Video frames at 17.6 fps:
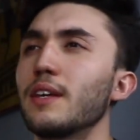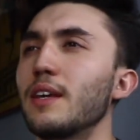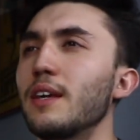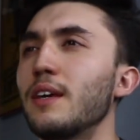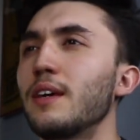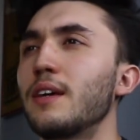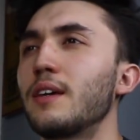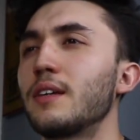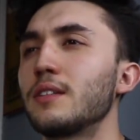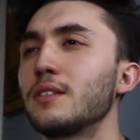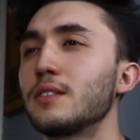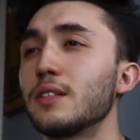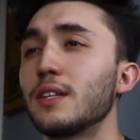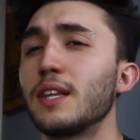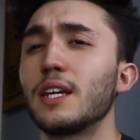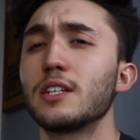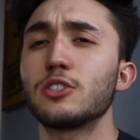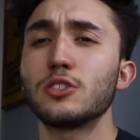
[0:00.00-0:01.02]
And
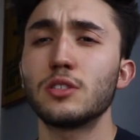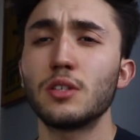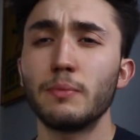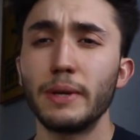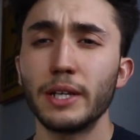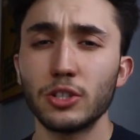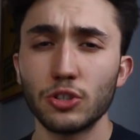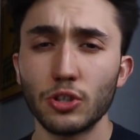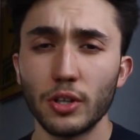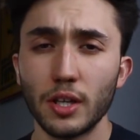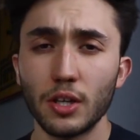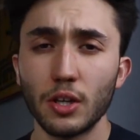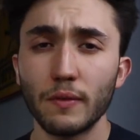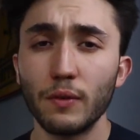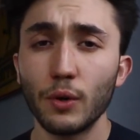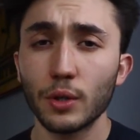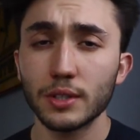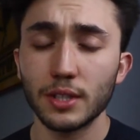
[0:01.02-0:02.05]
that's just to make sure that
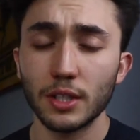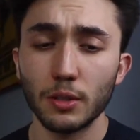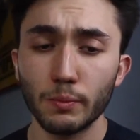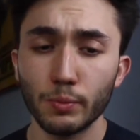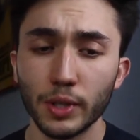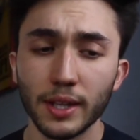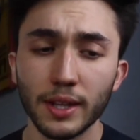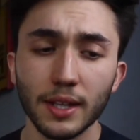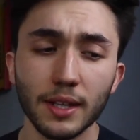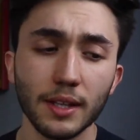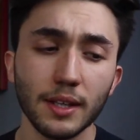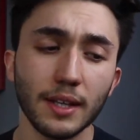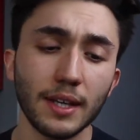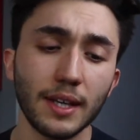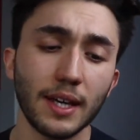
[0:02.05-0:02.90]
you're focused on your breathing